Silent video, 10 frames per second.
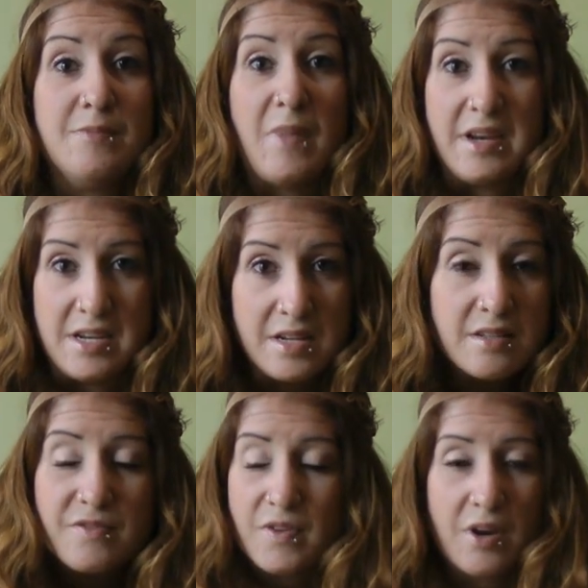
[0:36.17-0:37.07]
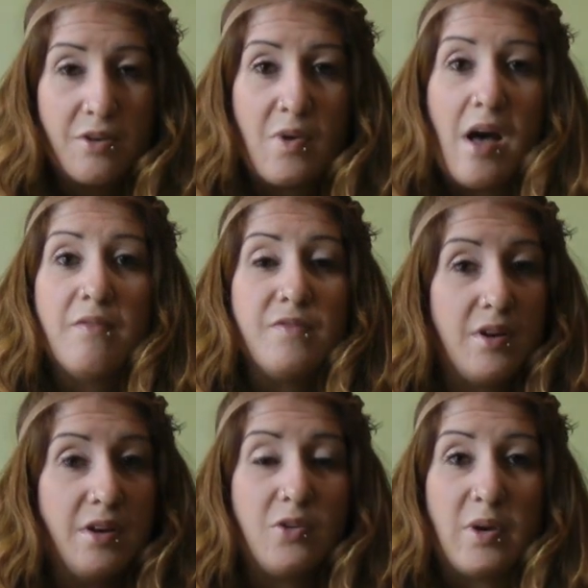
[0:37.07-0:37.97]
my needs very well and
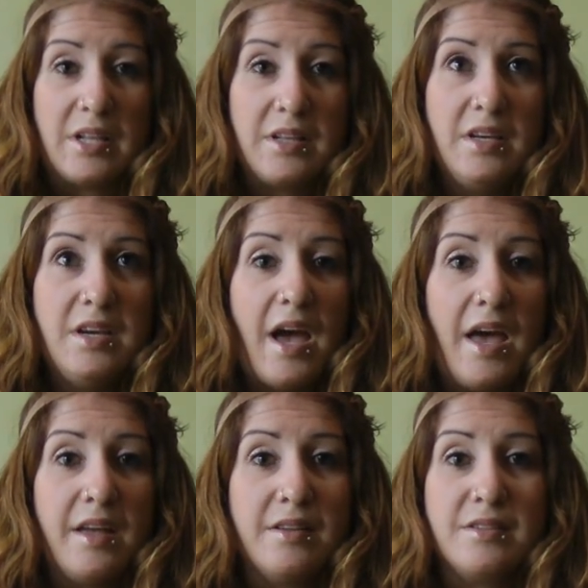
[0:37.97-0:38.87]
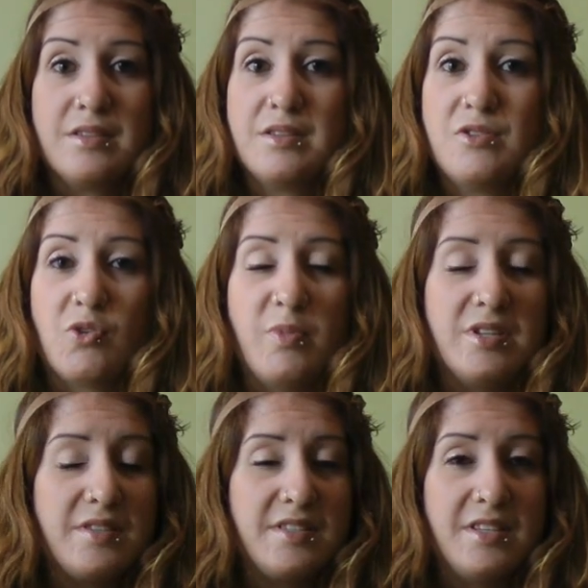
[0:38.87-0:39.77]
very quickly, and took me
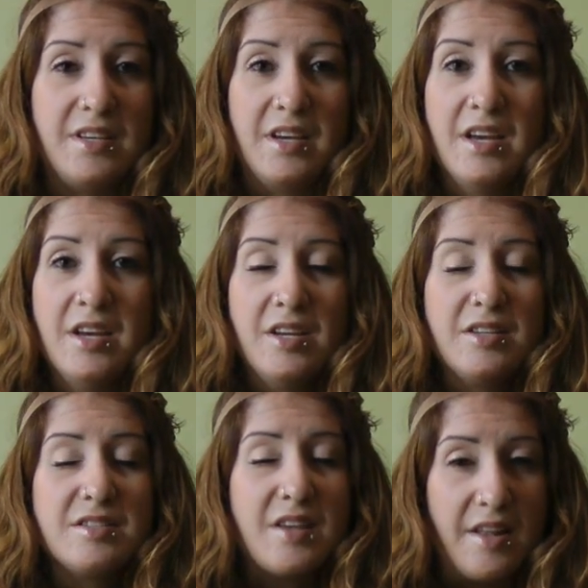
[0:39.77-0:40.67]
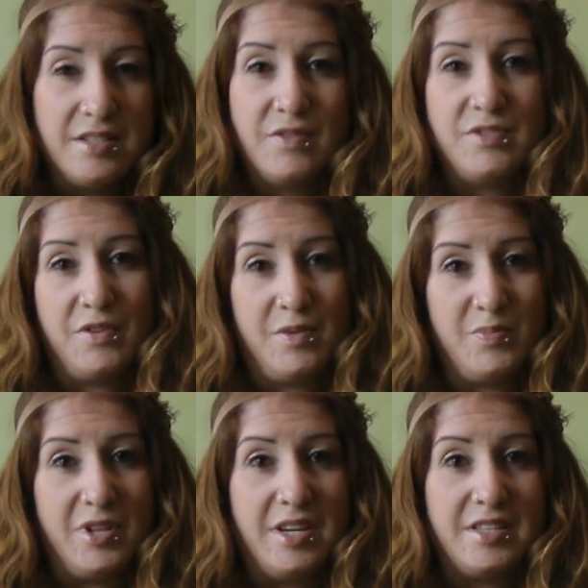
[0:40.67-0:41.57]
to see tons of
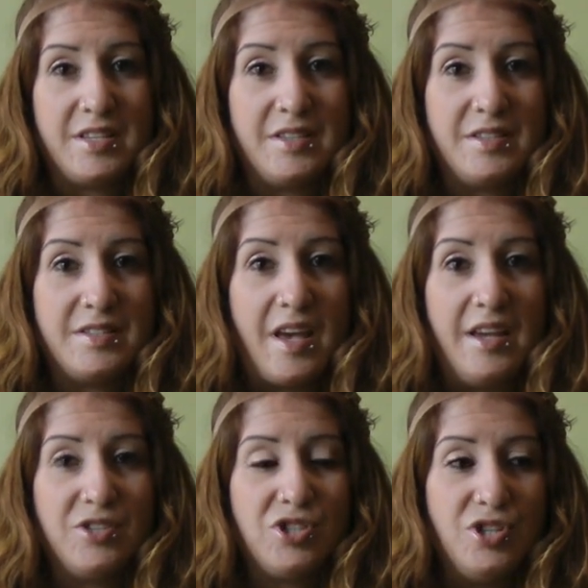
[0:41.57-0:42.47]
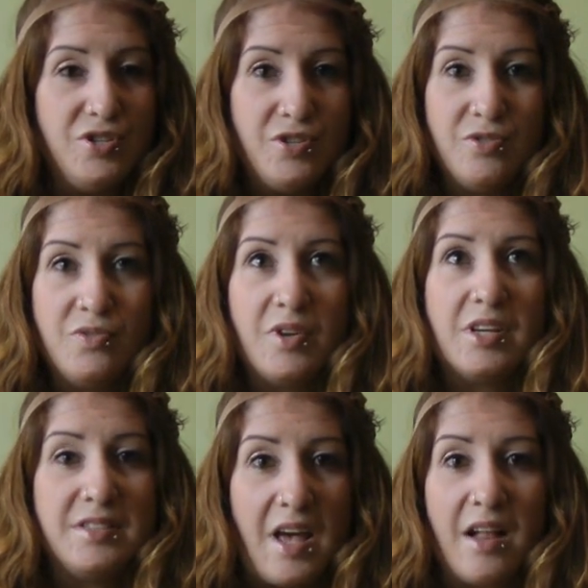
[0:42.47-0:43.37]
different places, and she knew
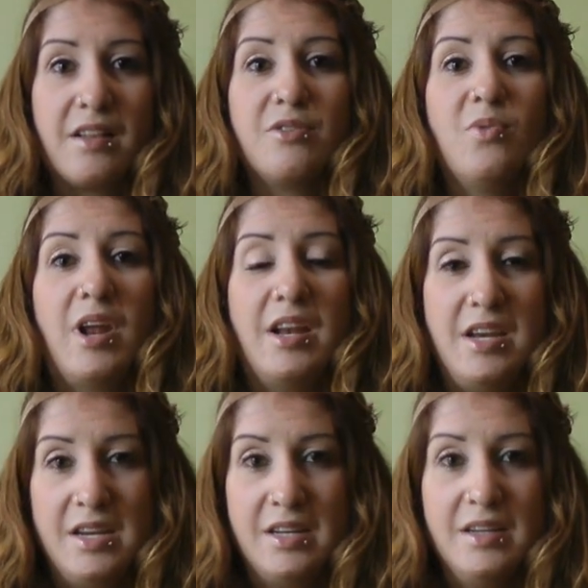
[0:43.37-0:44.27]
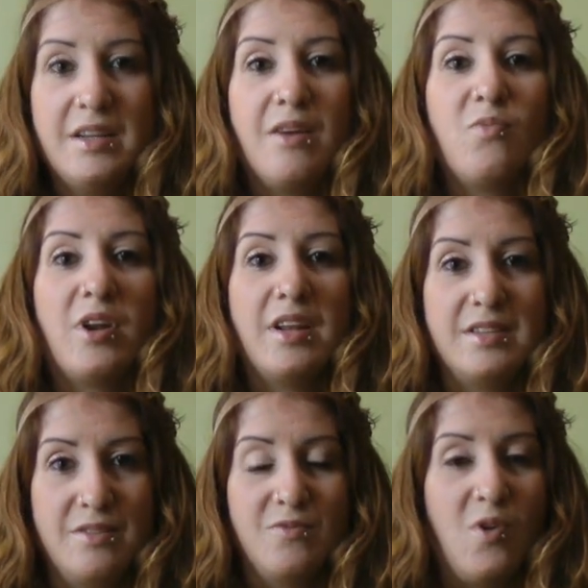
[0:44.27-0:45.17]
exactly what I needed and what I
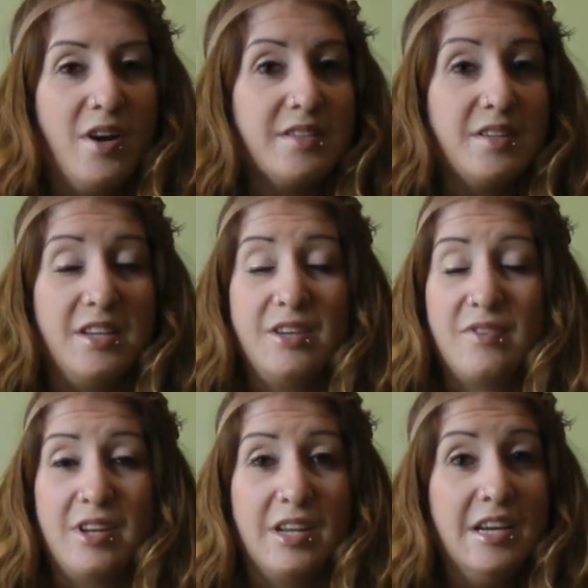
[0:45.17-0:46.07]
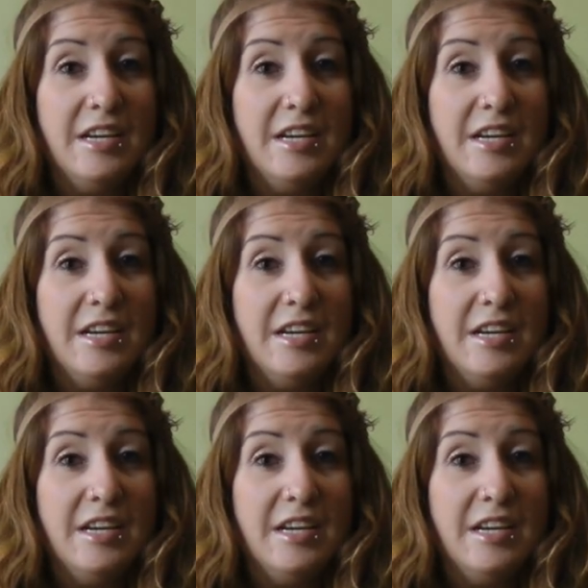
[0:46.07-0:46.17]
didn't want, and even